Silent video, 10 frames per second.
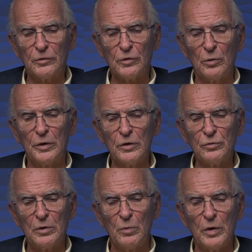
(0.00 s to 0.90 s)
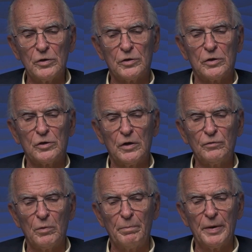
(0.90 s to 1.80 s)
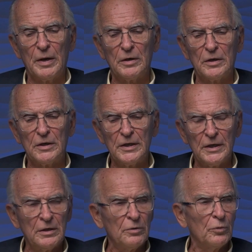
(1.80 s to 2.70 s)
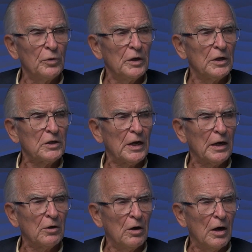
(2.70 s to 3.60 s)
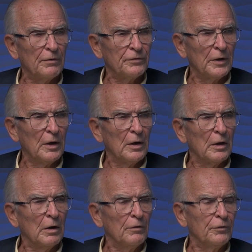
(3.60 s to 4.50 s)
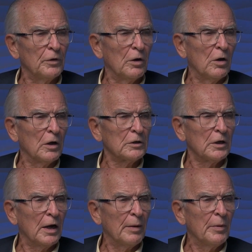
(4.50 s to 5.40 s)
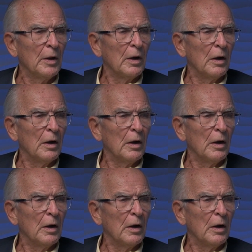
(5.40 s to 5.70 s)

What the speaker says: So Israel was successful, but it didn't really take off for a long time